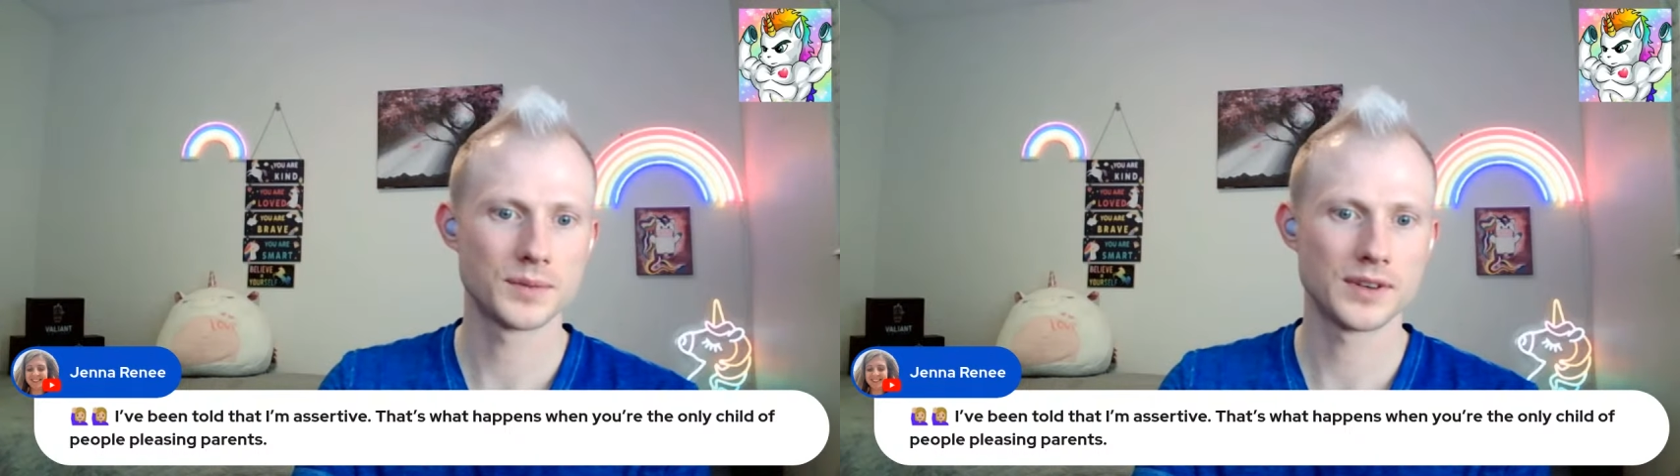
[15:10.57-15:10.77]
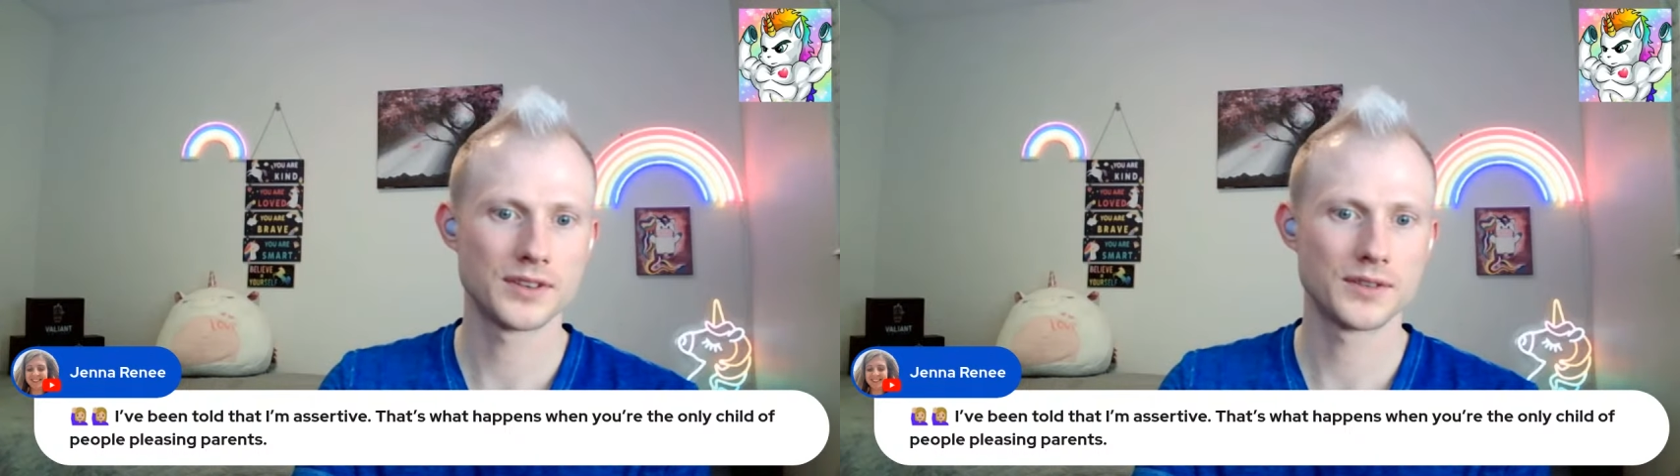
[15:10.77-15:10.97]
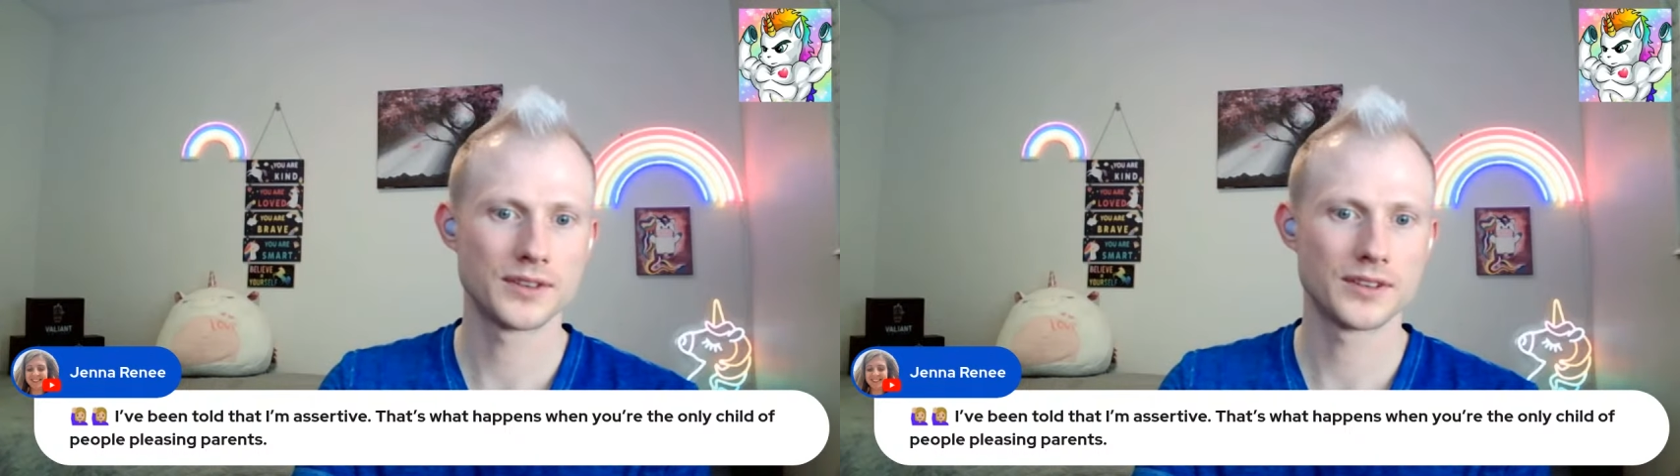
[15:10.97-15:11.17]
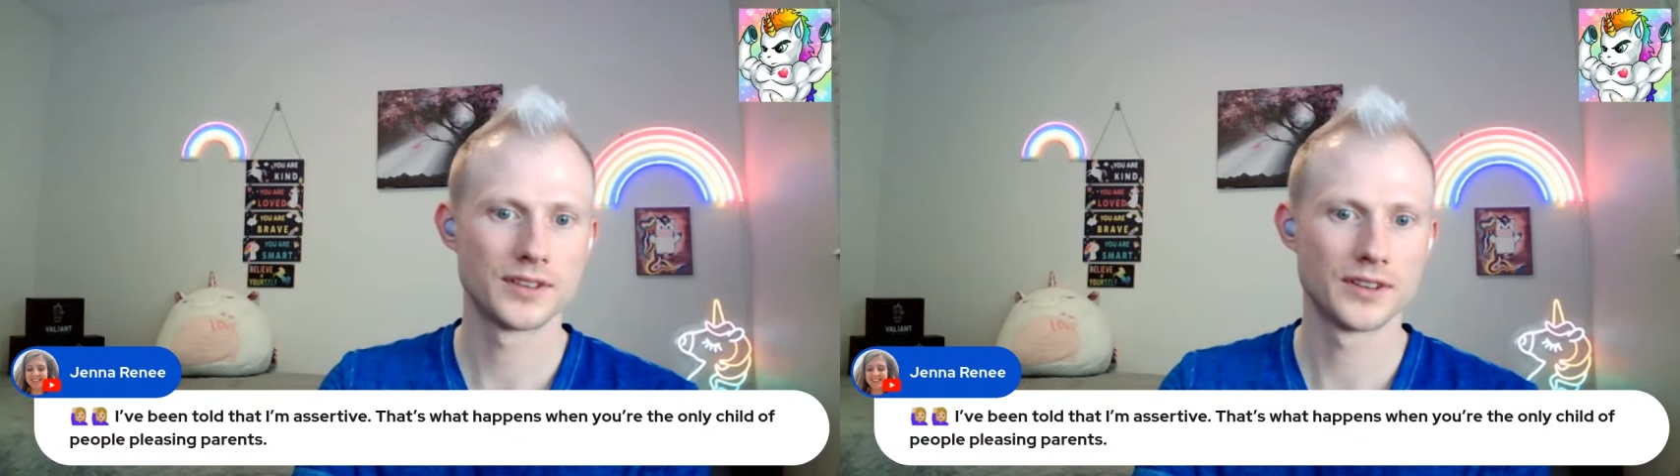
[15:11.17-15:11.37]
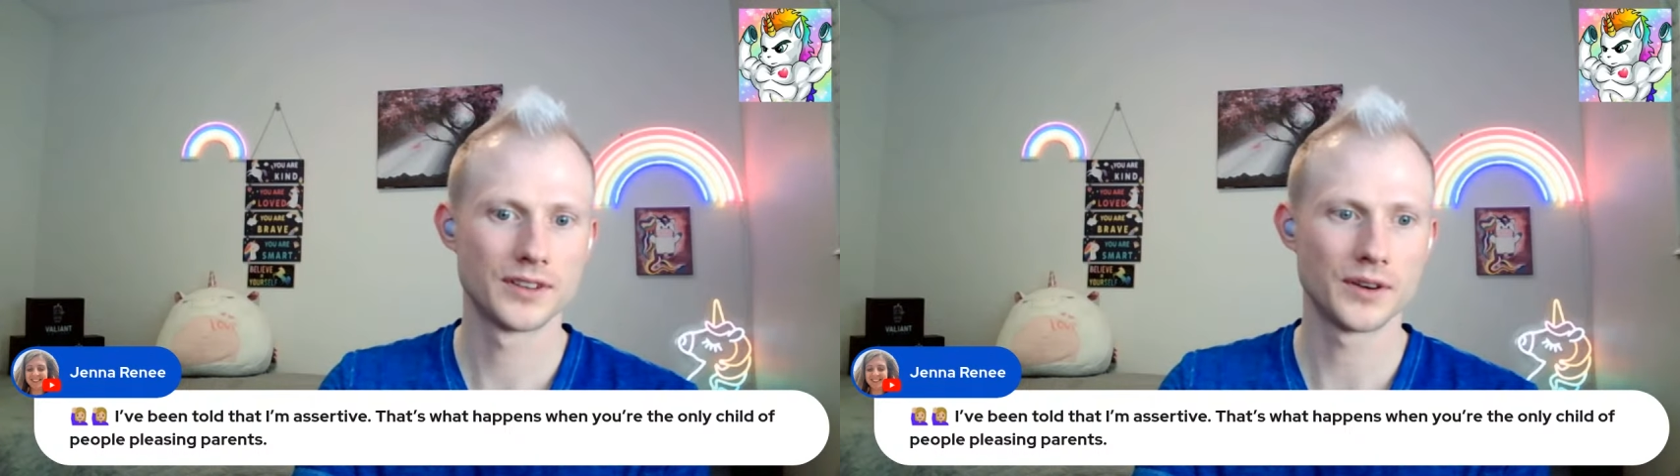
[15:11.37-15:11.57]
when
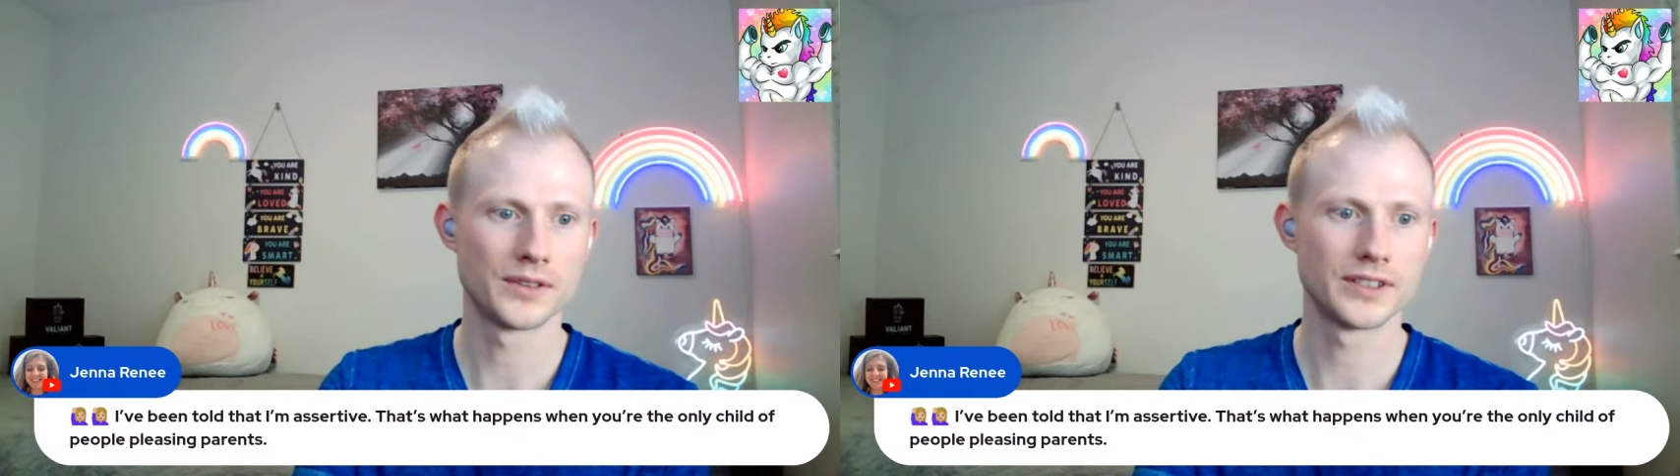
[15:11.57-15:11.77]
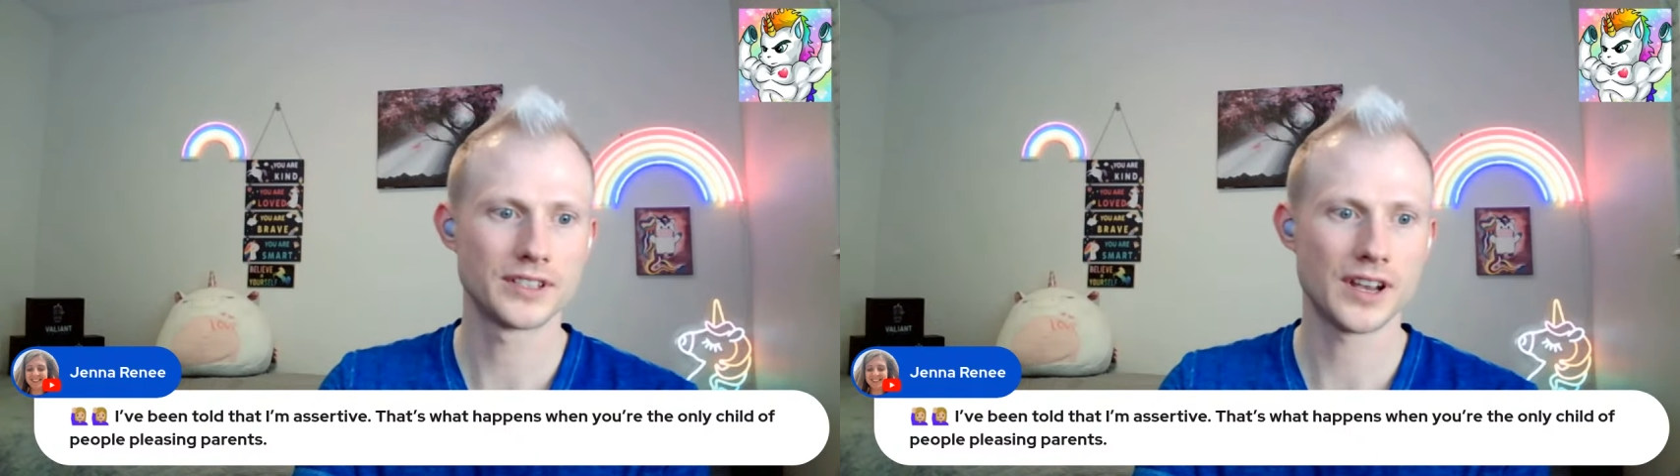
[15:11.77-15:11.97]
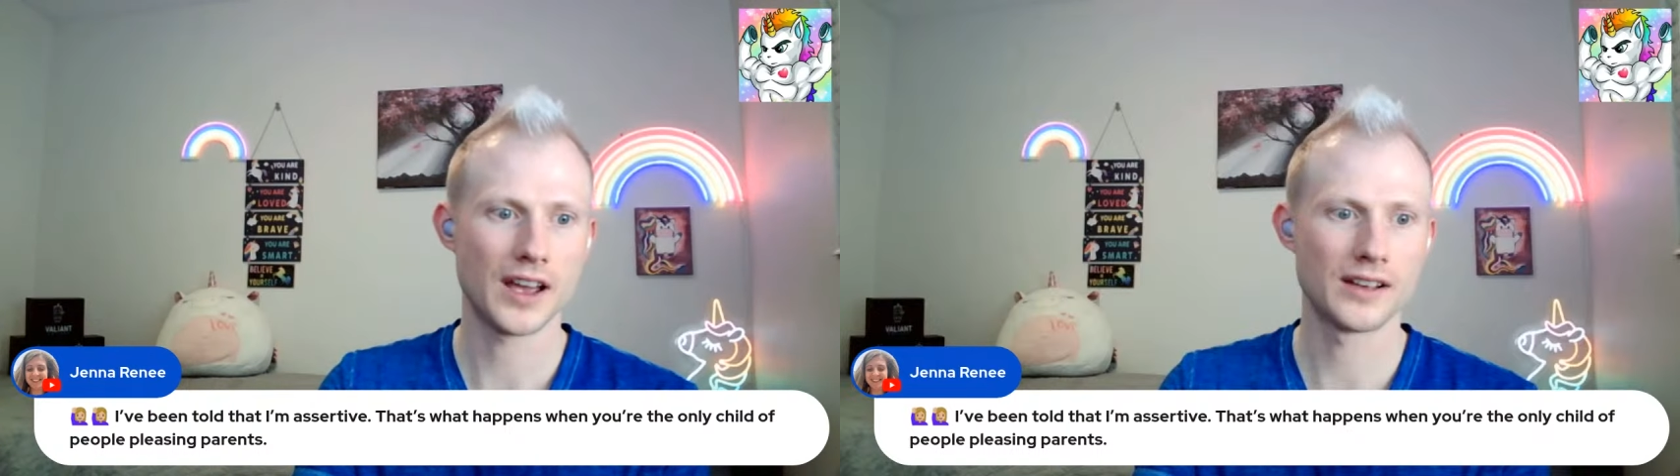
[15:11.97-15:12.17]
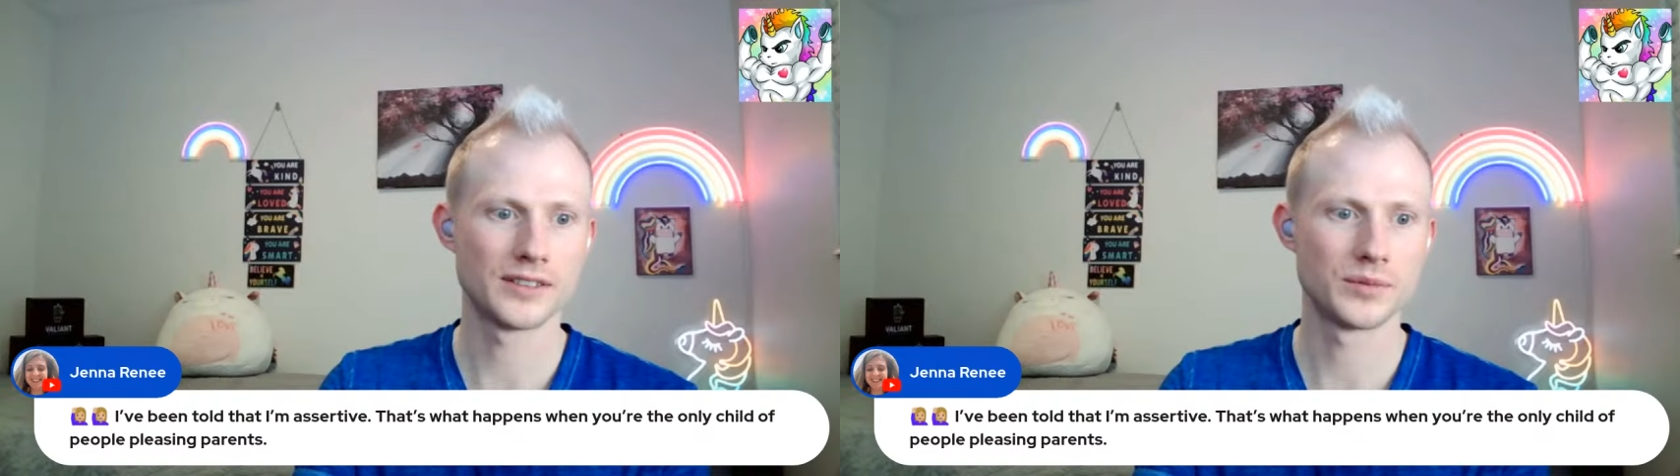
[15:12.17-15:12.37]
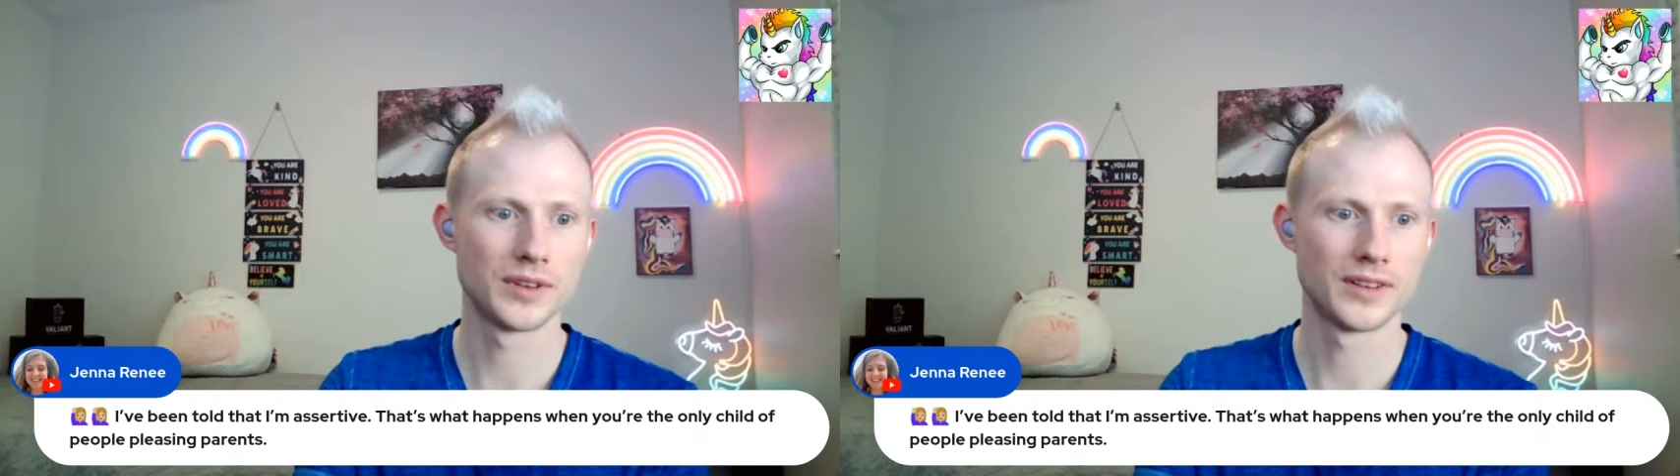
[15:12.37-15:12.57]
you're the only
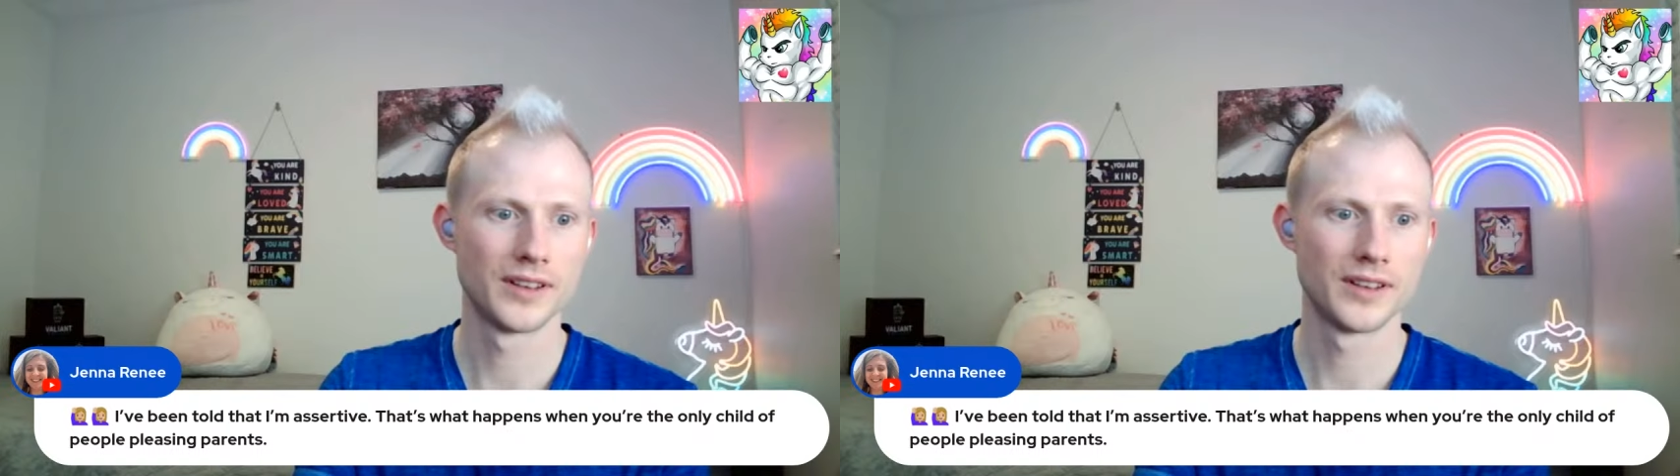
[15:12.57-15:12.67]
child